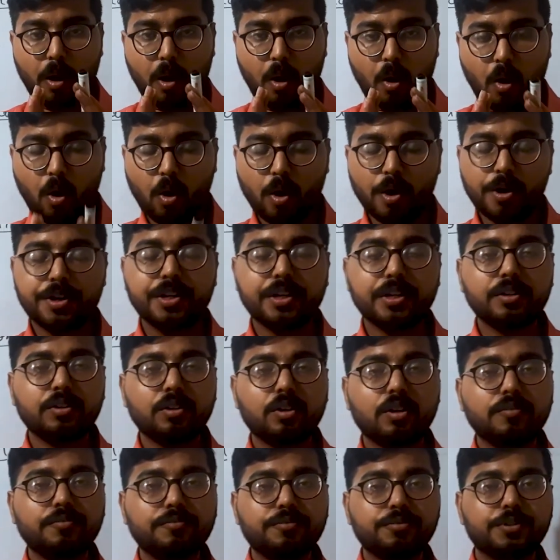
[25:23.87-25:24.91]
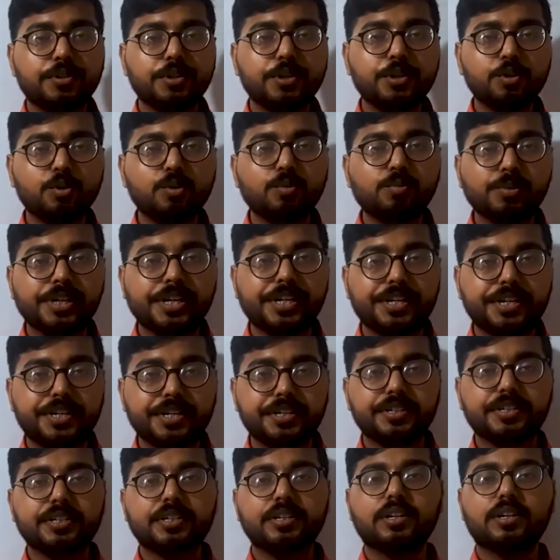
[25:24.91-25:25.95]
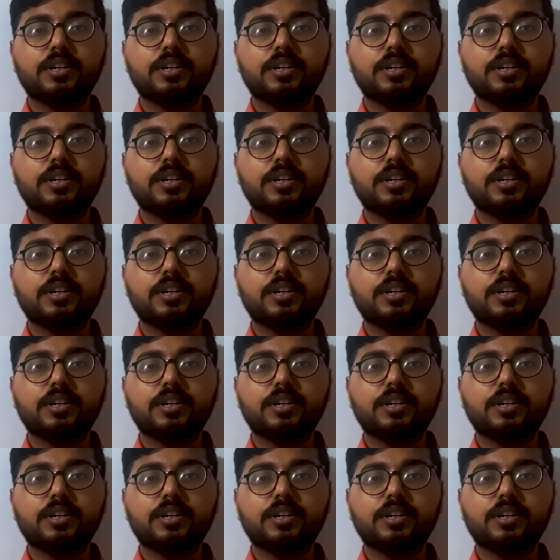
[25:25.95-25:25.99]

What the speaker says: order of numerator